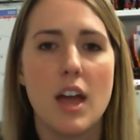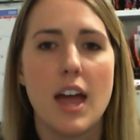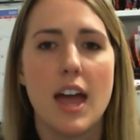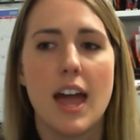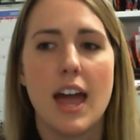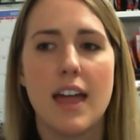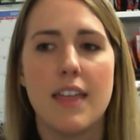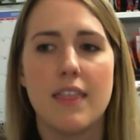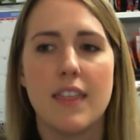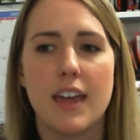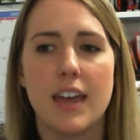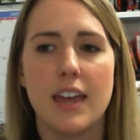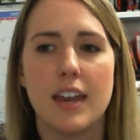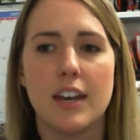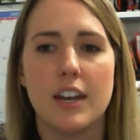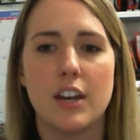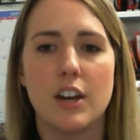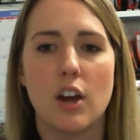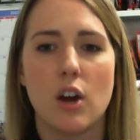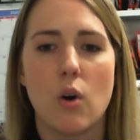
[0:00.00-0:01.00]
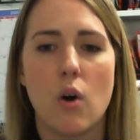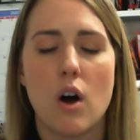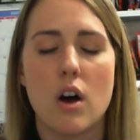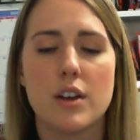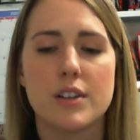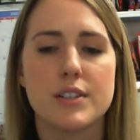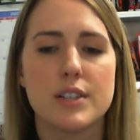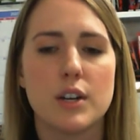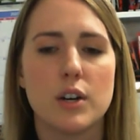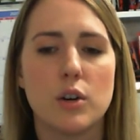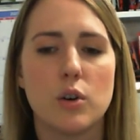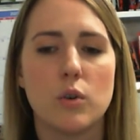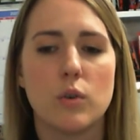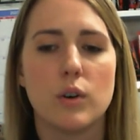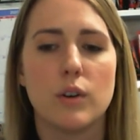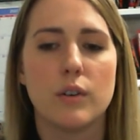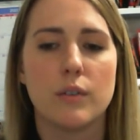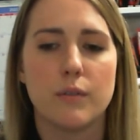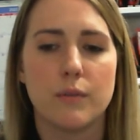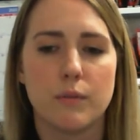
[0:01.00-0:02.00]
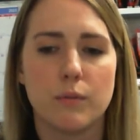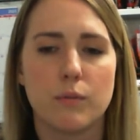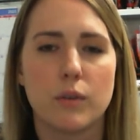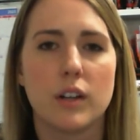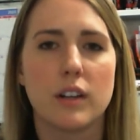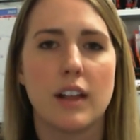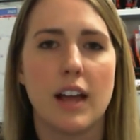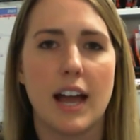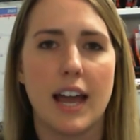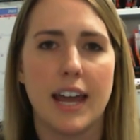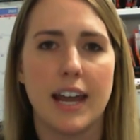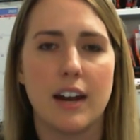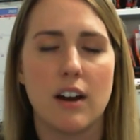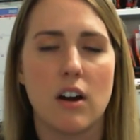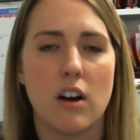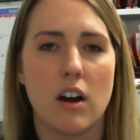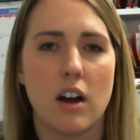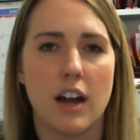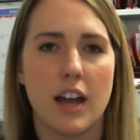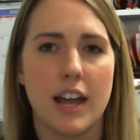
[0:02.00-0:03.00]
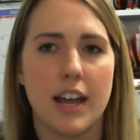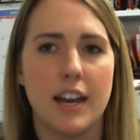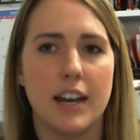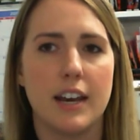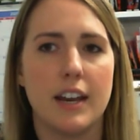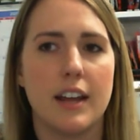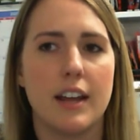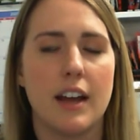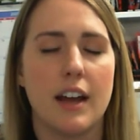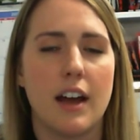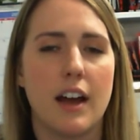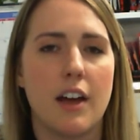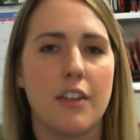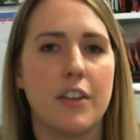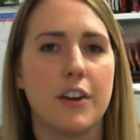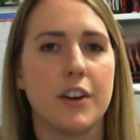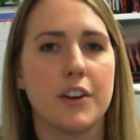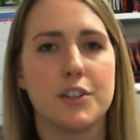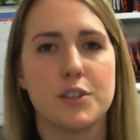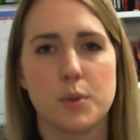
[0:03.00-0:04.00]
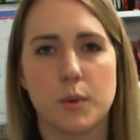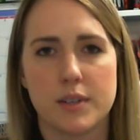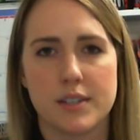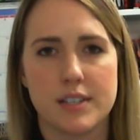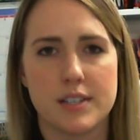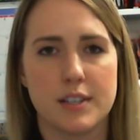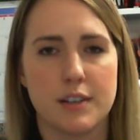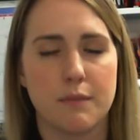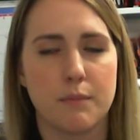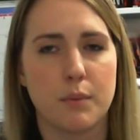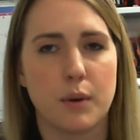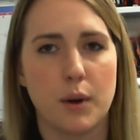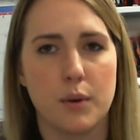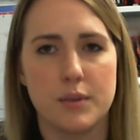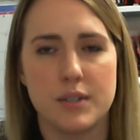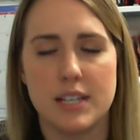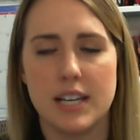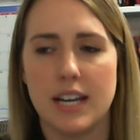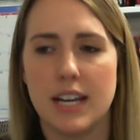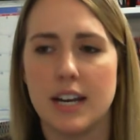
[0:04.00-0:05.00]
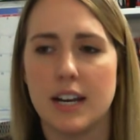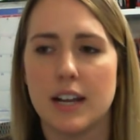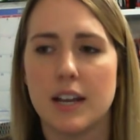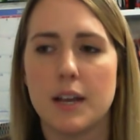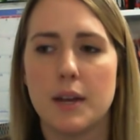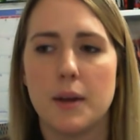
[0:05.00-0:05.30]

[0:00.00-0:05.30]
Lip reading: And then, also relying on other sources of protein,